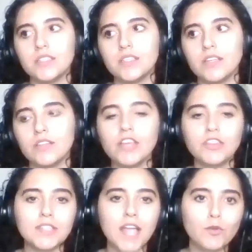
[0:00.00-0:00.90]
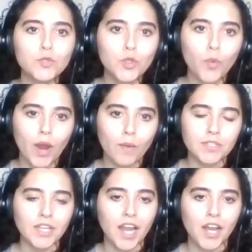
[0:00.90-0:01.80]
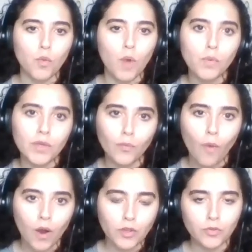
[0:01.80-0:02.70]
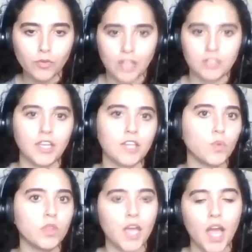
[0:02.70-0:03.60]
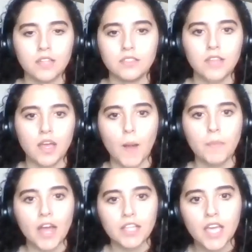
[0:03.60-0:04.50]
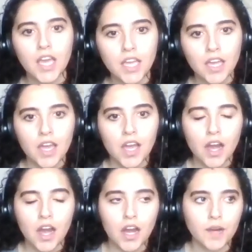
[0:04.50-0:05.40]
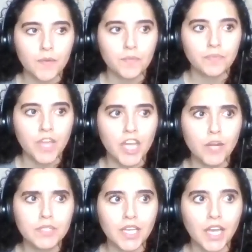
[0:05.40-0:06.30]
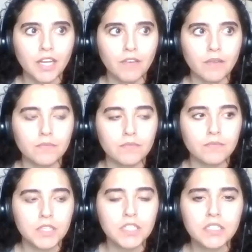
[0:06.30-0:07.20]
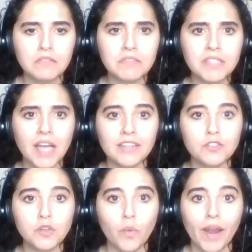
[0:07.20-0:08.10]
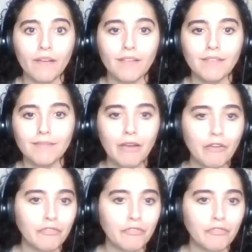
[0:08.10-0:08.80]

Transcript: like the town square was like kind of what we walked through. That's, I guess, what they had set up that day. And it was like kind of a decent sized square of the